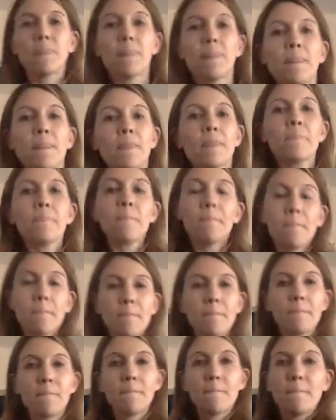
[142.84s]

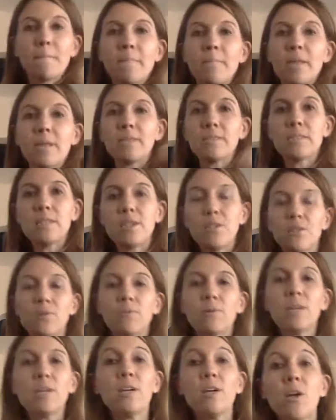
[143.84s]
That's another
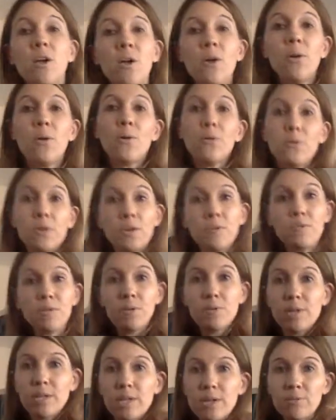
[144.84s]
way. Or if you
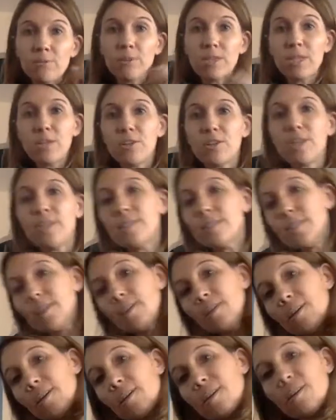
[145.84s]
want to get really crazy,
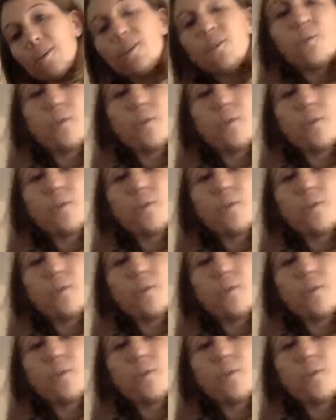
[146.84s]
you